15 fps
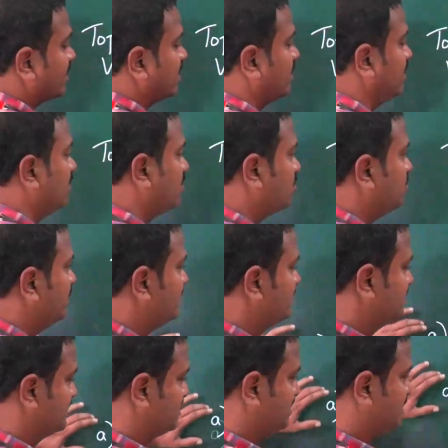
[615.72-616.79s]
controlling
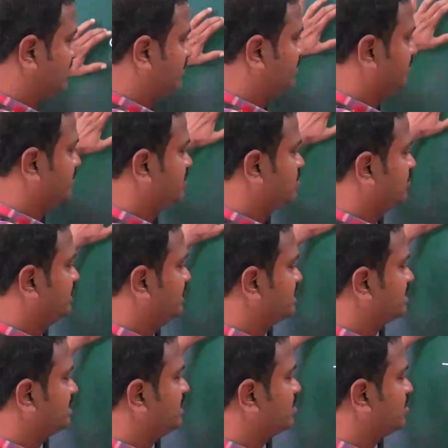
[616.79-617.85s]
system. So this
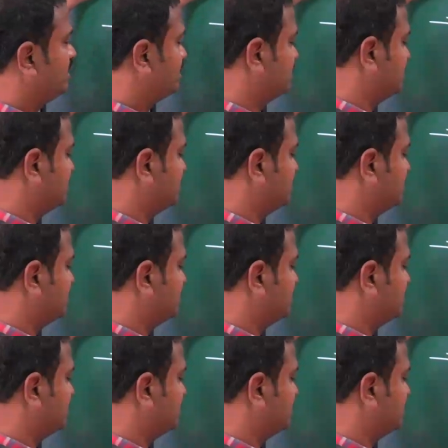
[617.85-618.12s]
controlling